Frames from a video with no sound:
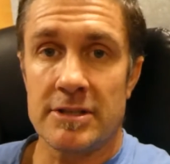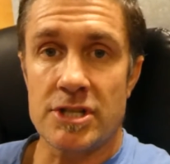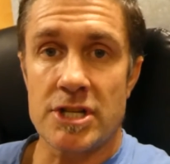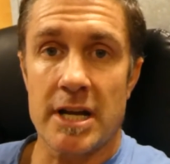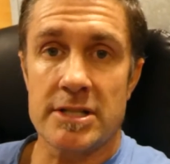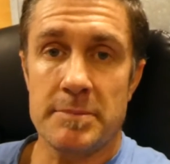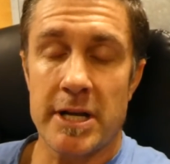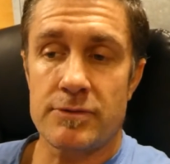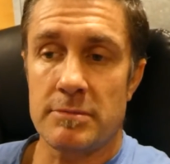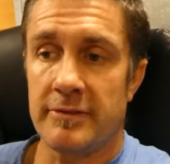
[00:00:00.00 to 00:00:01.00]
just charge the
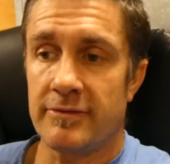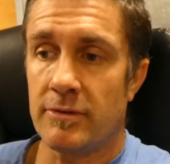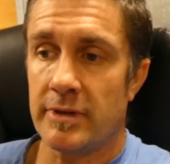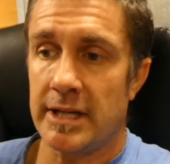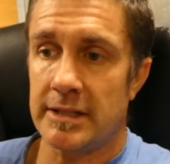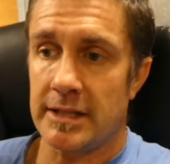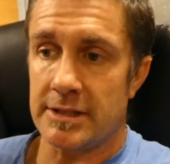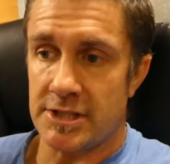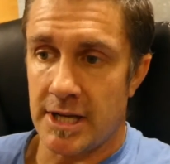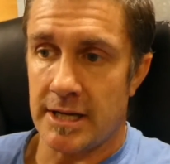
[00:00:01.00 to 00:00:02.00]
battery beforehand, and then
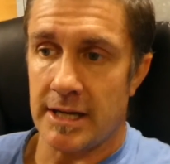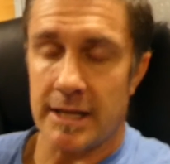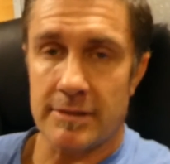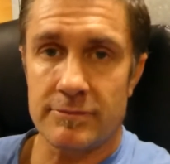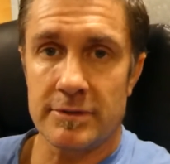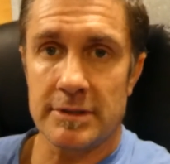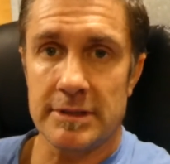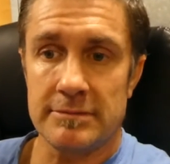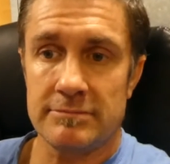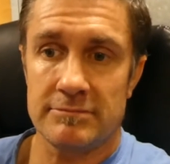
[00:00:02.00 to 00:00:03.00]
set it at a
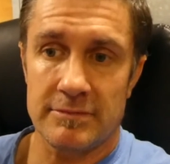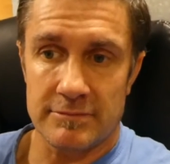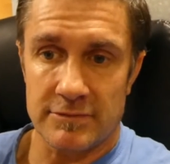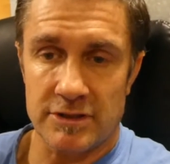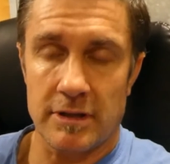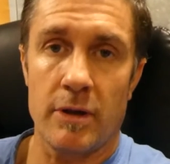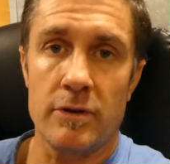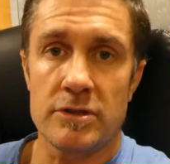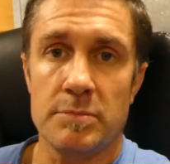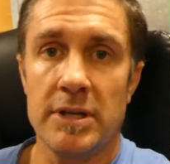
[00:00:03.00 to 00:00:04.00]
really slow
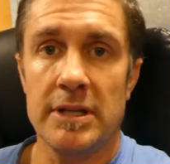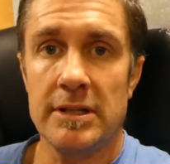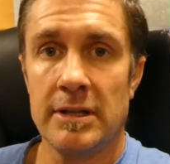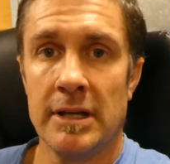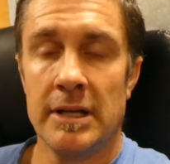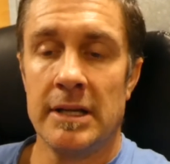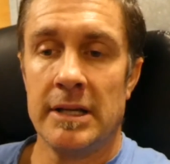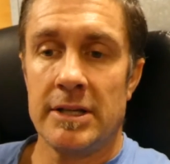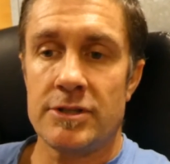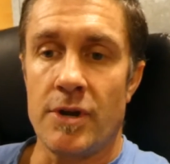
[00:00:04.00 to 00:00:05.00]
speed,
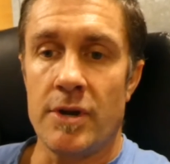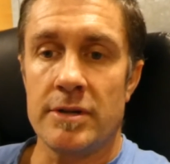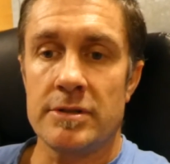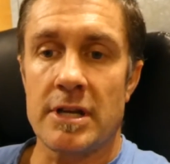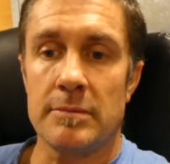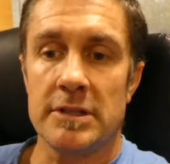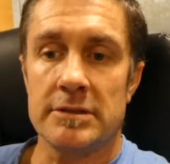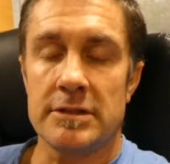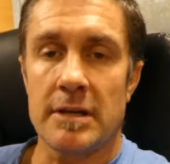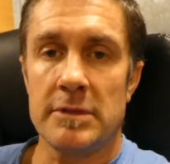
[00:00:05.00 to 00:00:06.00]
turning,
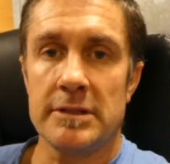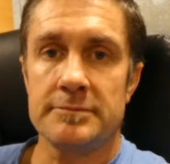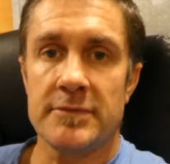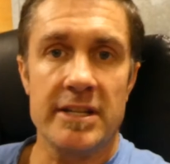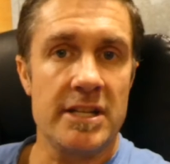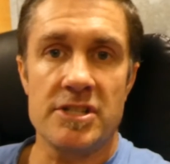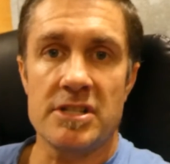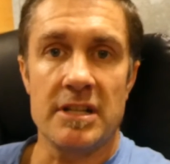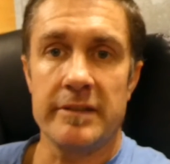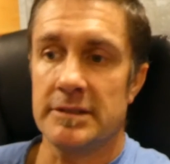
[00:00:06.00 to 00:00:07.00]
tumbling, and then
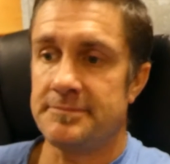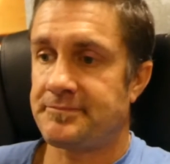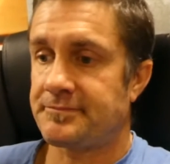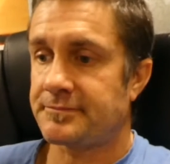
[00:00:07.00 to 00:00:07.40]
just leave it.